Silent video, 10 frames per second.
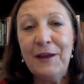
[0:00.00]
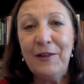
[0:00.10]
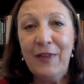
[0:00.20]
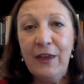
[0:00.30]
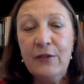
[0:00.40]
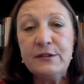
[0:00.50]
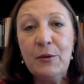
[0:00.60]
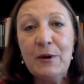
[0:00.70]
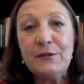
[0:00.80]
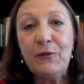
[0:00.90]
Thank you so
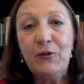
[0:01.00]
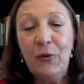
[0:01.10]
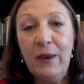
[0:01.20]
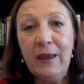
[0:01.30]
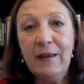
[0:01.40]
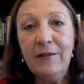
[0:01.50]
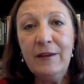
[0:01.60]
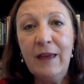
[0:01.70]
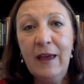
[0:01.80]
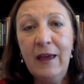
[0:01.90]
much for tuning in
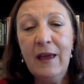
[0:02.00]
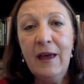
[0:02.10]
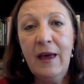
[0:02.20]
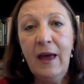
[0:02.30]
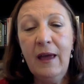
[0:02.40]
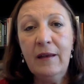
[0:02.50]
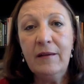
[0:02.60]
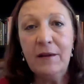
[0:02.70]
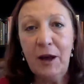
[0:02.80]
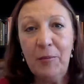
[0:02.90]
today, and
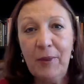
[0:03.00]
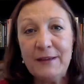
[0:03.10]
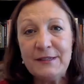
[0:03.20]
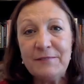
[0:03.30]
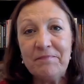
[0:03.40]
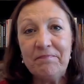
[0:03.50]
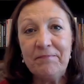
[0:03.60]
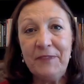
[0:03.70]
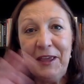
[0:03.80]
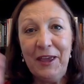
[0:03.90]
God bless.
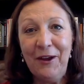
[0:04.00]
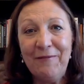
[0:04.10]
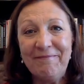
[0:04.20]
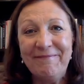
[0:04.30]
Take care.